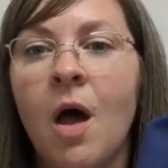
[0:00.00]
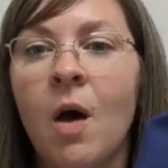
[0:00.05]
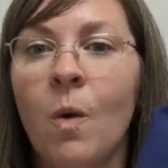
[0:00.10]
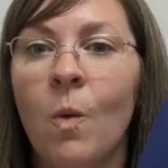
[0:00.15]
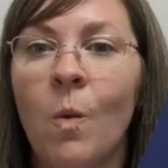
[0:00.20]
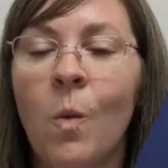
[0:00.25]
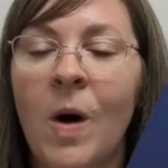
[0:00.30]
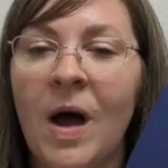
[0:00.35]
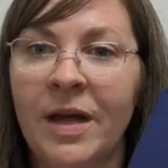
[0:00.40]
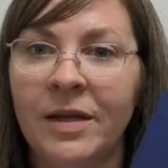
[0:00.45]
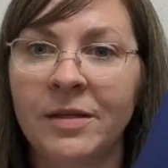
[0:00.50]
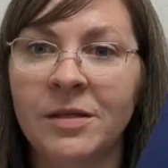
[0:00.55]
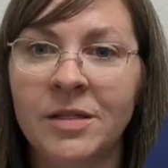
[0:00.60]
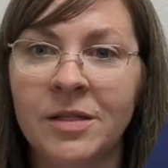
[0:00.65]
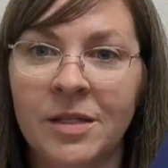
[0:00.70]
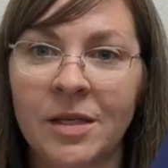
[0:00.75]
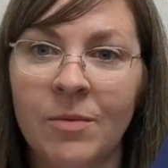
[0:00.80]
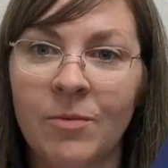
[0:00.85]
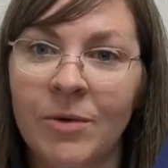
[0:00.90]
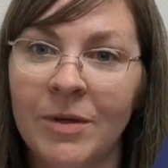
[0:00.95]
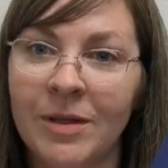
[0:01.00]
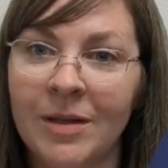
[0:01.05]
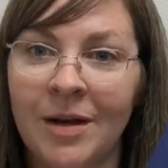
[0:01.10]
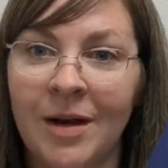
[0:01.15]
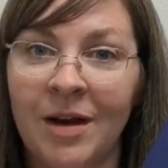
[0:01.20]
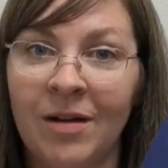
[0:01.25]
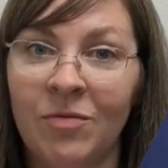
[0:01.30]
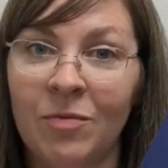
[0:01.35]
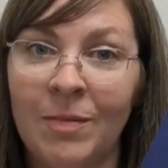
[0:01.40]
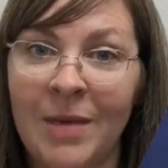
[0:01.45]
One, someone that
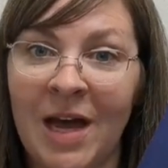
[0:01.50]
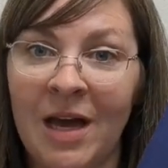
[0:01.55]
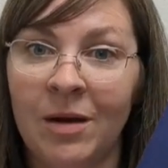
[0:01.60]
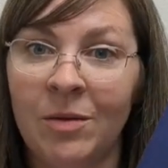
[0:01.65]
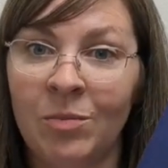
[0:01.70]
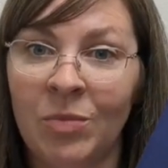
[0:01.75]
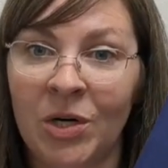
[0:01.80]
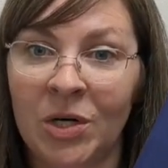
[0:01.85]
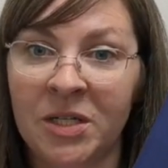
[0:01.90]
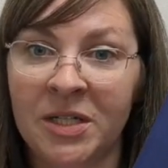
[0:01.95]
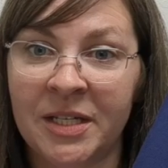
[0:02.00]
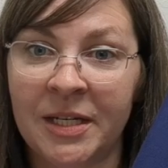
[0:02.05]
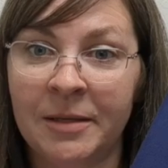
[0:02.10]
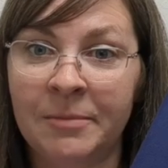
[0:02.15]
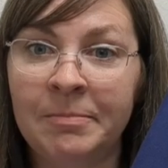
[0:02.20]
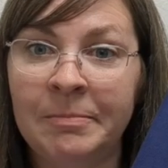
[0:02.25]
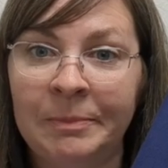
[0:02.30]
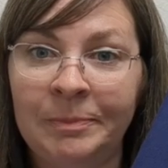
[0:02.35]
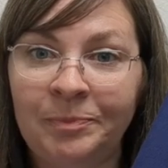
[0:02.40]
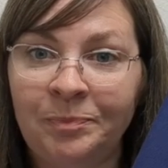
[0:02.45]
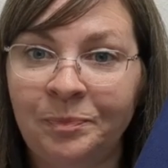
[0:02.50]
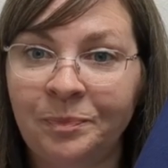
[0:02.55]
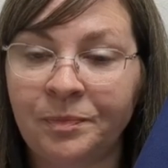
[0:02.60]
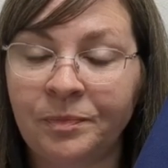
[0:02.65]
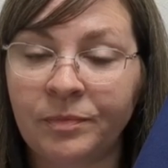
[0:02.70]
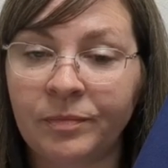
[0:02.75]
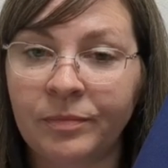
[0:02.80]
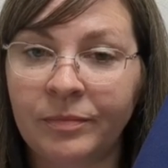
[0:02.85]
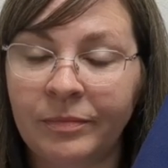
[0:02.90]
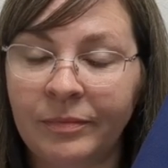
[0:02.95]
I've met in person.
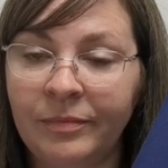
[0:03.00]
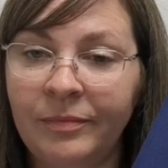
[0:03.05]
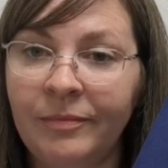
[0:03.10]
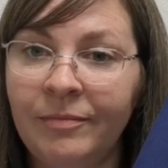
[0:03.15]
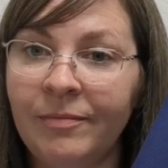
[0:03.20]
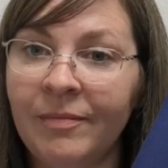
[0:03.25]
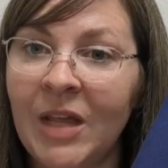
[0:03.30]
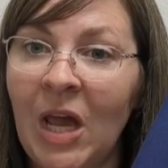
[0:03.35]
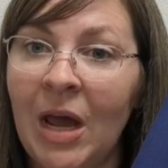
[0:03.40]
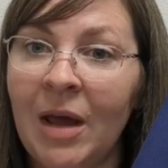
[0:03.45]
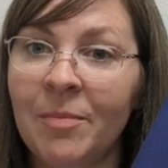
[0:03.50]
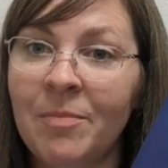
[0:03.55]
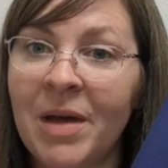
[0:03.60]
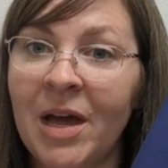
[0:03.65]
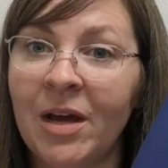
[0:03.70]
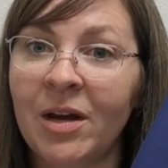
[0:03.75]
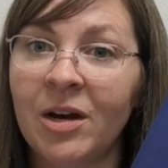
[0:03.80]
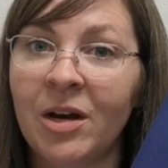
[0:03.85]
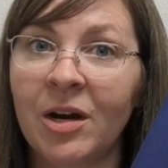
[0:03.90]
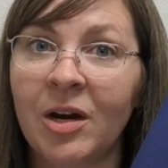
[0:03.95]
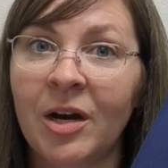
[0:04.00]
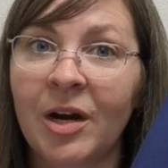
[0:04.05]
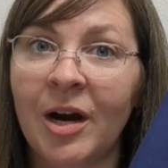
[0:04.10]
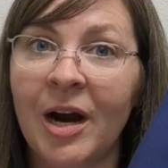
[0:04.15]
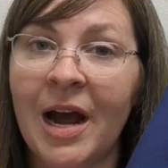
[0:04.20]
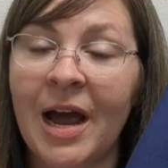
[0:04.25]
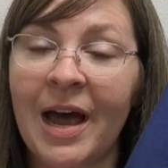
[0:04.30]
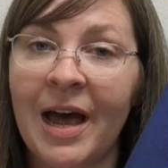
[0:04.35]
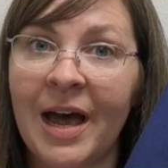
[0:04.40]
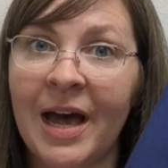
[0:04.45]
I met
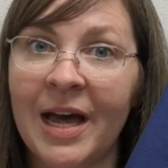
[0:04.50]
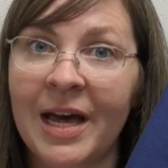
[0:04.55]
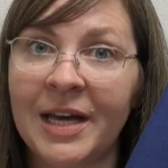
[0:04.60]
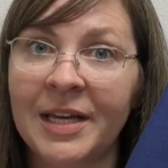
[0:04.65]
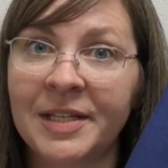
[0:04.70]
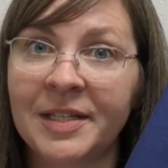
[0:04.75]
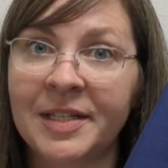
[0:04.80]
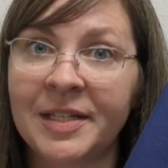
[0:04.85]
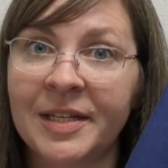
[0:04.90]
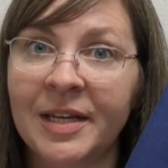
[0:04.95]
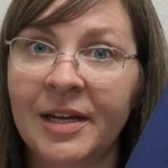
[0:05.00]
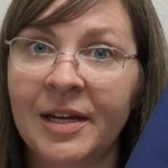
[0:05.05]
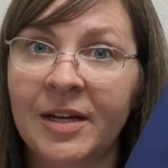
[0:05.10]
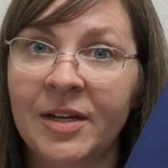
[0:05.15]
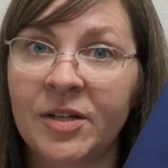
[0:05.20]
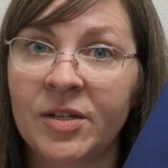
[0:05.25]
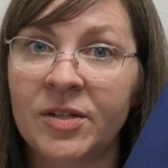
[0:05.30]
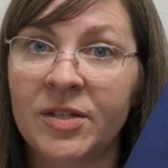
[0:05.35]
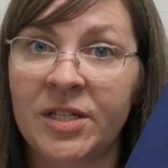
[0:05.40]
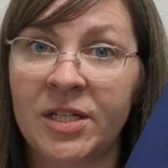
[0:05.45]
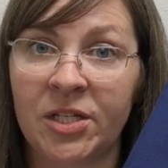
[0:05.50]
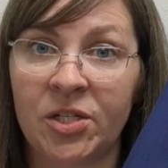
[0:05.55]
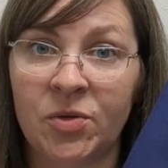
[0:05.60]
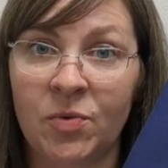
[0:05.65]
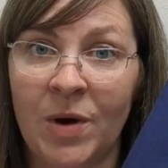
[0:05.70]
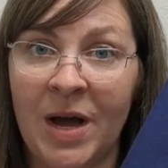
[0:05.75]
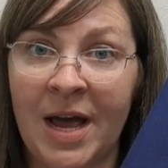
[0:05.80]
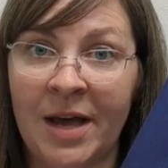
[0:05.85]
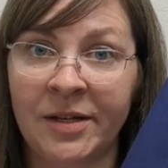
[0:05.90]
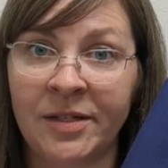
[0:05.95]
her at Stitch
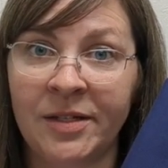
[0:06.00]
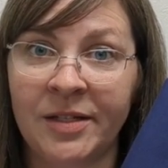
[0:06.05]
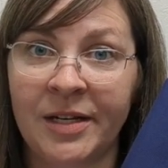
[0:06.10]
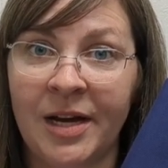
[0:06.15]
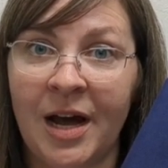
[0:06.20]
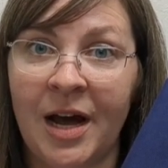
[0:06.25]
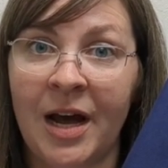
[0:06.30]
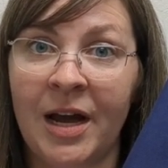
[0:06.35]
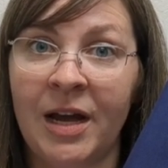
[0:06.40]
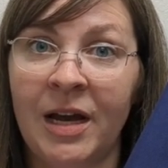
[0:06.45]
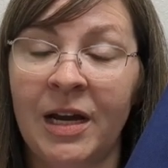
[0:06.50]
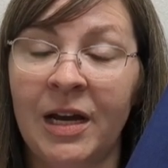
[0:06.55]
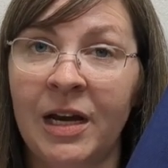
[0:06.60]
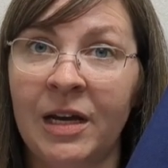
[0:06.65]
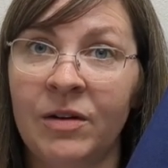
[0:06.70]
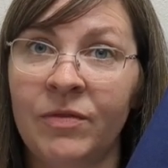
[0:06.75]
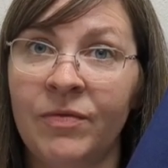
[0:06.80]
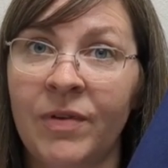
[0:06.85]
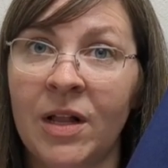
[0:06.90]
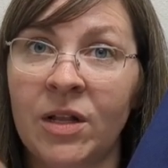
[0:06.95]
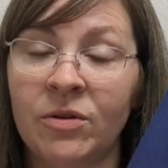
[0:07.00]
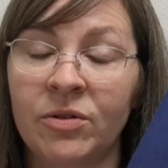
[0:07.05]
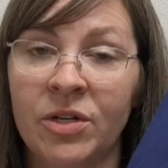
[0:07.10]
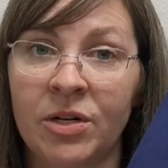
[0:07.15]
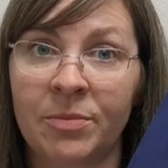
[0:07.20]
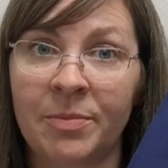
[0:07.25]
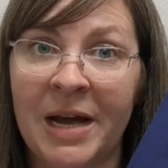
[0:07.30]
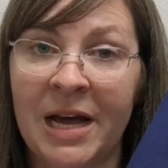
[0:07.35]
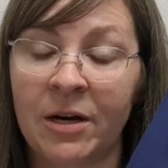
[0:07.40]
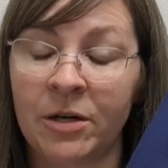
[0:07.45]
West. I had followed
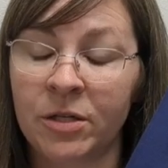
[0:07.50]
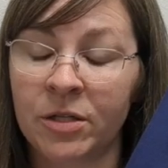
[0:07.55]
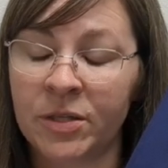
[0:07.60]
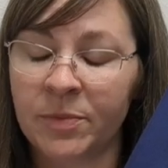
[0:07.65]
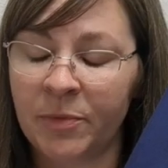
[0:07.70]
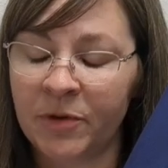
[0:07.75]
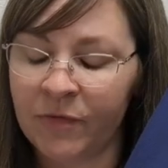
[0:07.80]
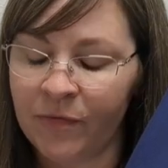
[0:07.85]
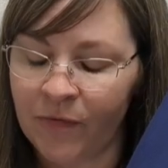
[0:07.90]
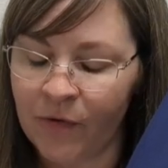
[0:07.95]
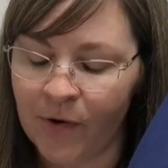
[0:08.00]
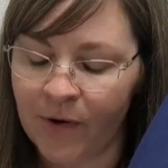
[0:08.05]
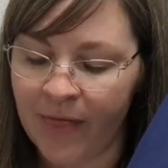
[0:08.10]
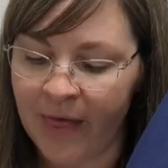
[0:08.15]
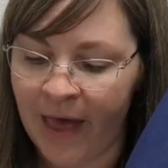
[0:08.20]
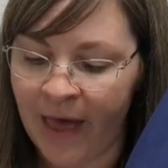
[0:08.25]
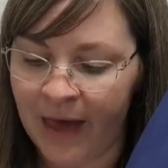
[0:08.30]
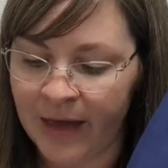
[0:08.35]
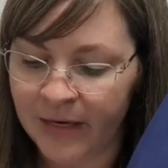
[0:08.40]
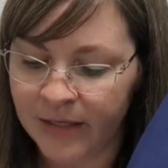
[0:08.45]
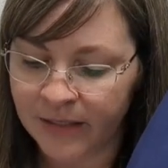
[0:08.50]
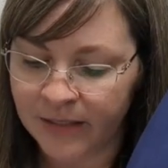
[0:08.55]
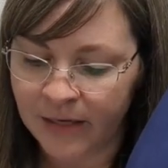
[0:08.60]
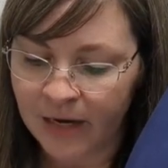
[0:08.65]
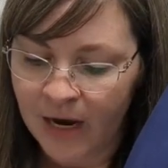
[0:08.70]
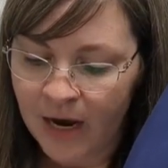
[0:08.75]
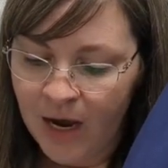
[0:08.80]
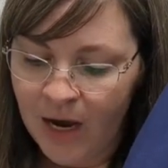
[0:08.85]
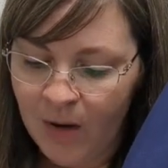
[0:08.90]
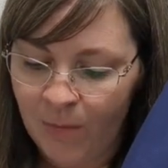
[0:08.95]
her patterns before that,
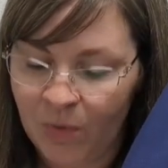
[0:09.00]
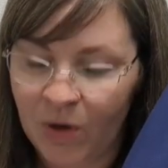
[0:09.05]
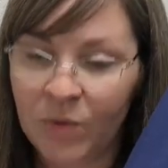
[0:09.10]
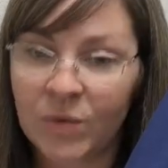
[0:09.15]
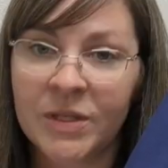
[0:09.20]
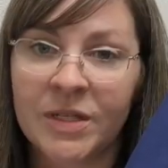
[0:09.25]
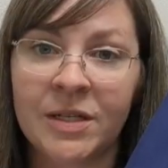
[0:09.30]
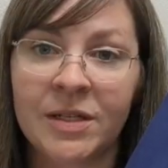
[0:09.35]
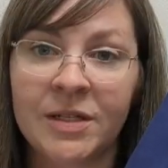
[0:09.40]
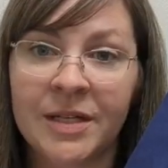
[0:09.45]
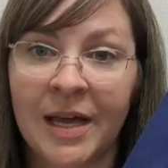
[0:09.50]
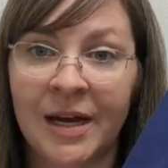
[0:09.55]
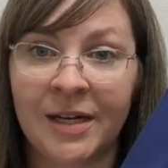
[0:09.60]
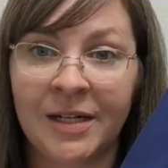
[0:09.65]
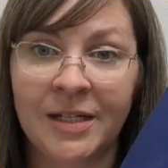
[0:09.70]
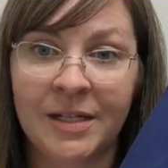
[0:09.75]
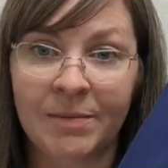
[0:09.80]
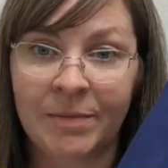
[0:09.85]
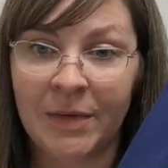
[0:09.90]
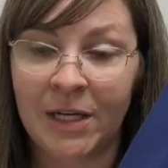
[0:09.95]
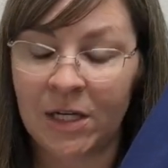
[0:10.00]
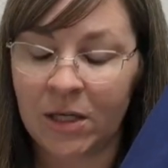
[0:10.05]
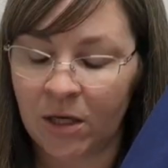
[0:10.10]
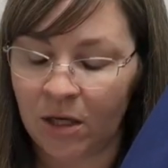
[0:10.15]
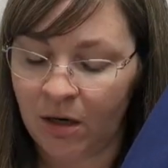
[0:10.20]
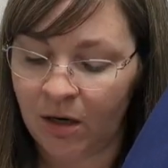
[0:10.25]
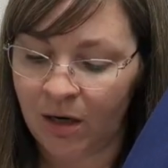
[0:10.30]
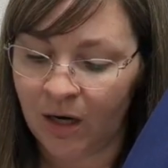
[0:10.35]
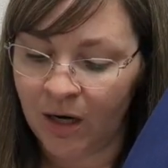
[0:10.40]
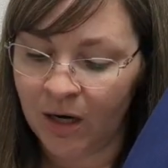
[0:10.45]
but was excited to meet
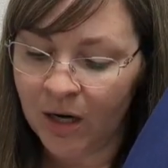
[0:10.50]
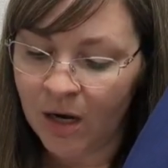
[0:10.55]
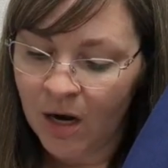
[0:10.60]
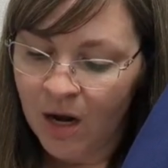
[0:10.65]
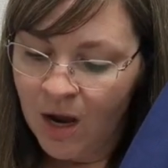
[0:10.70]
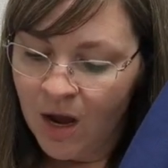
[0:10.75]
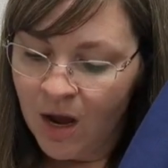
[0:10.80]
her.